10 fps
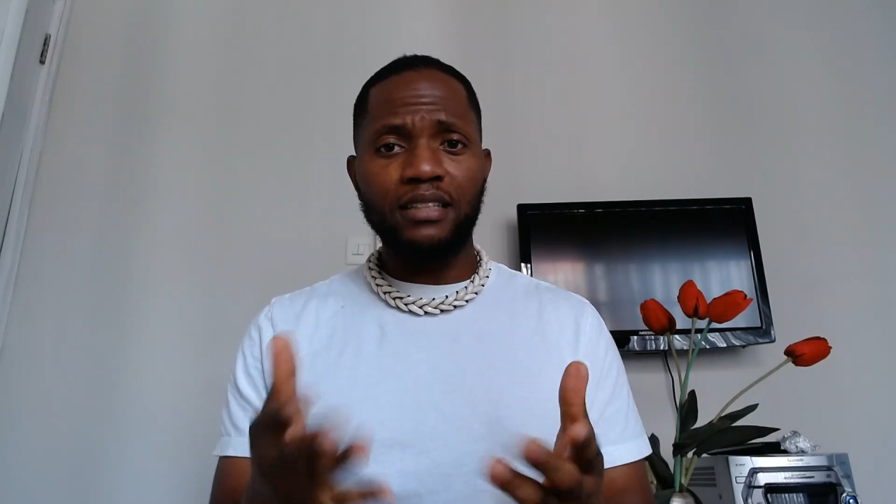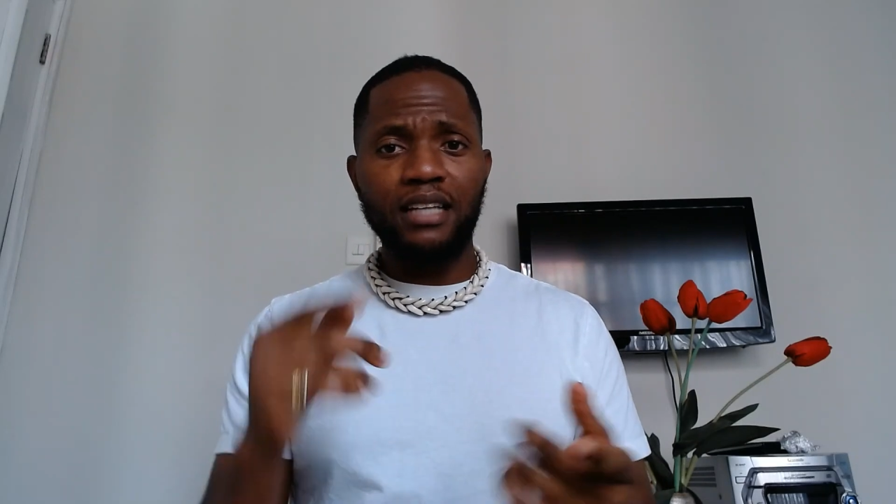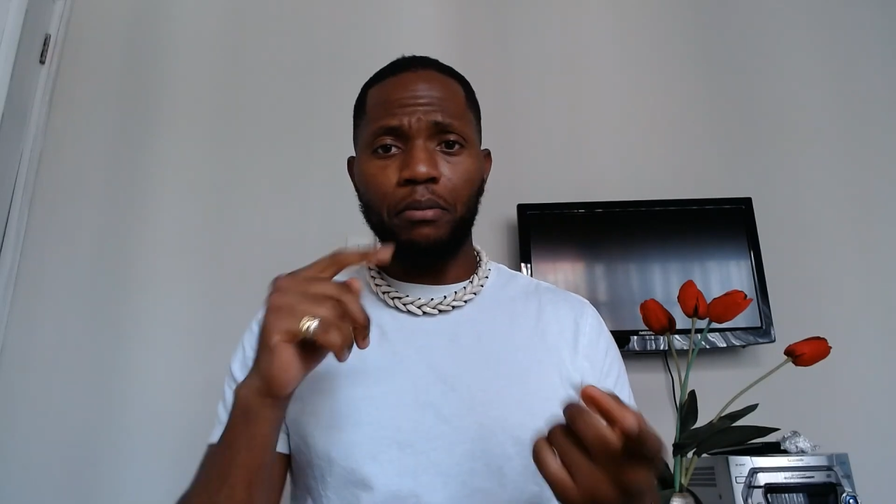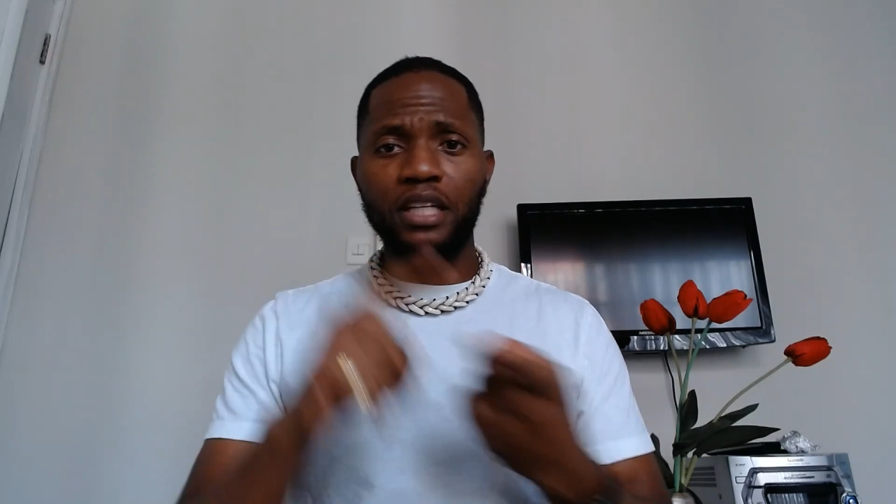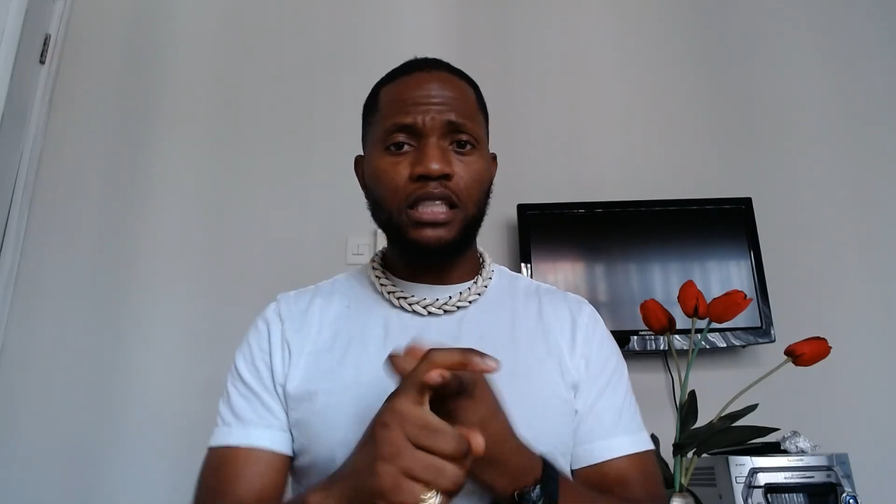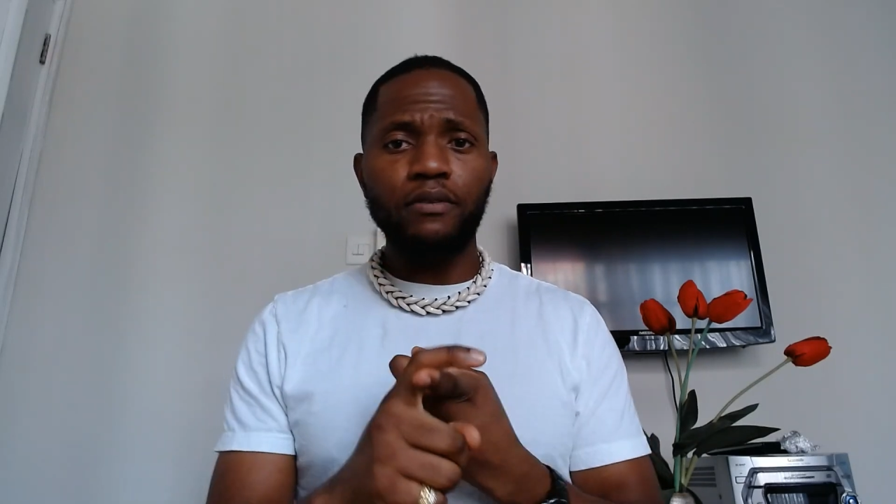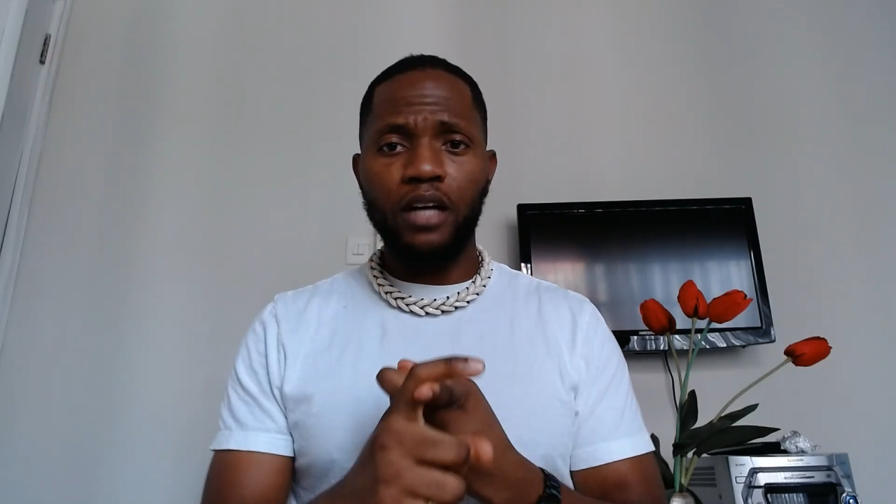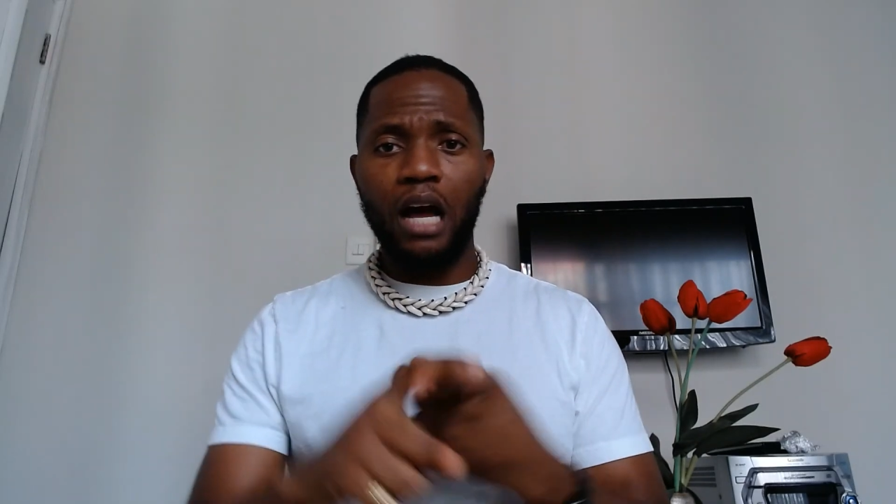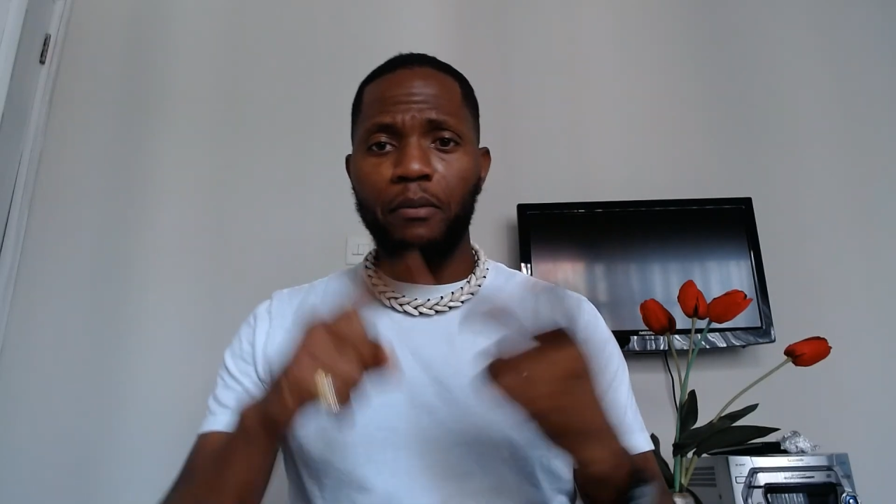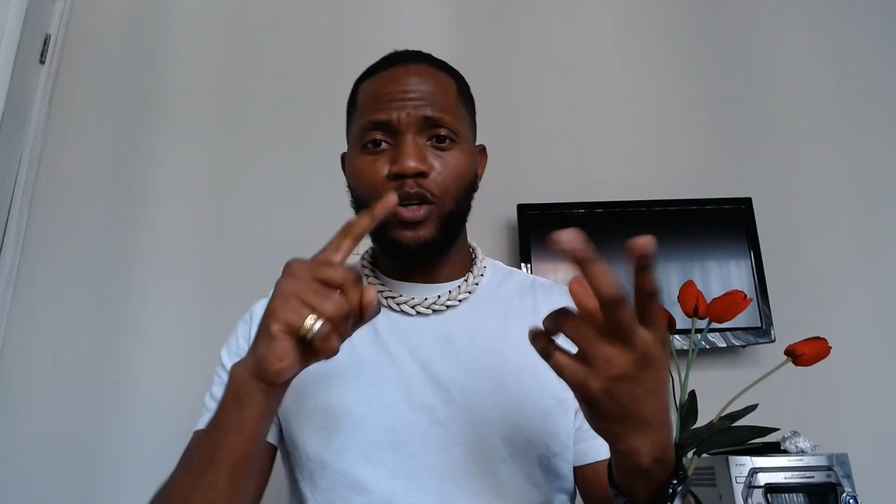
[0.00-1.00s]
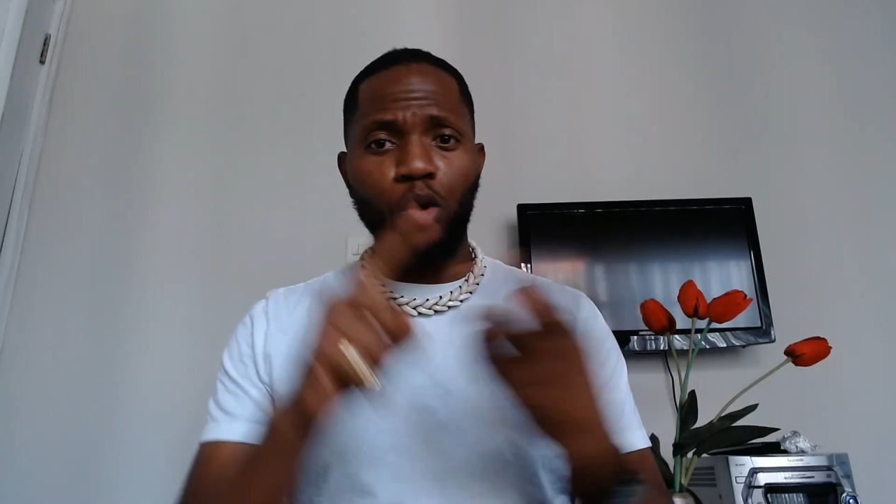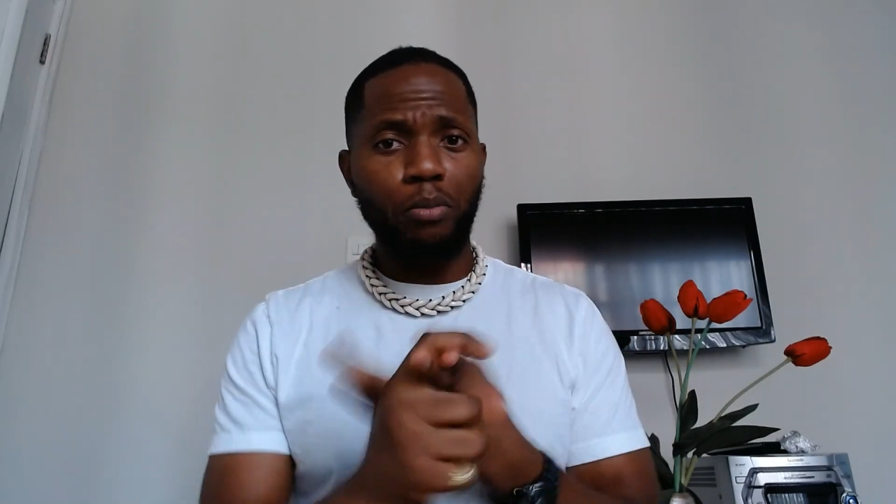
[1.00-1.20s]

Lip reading: please leave a comment or please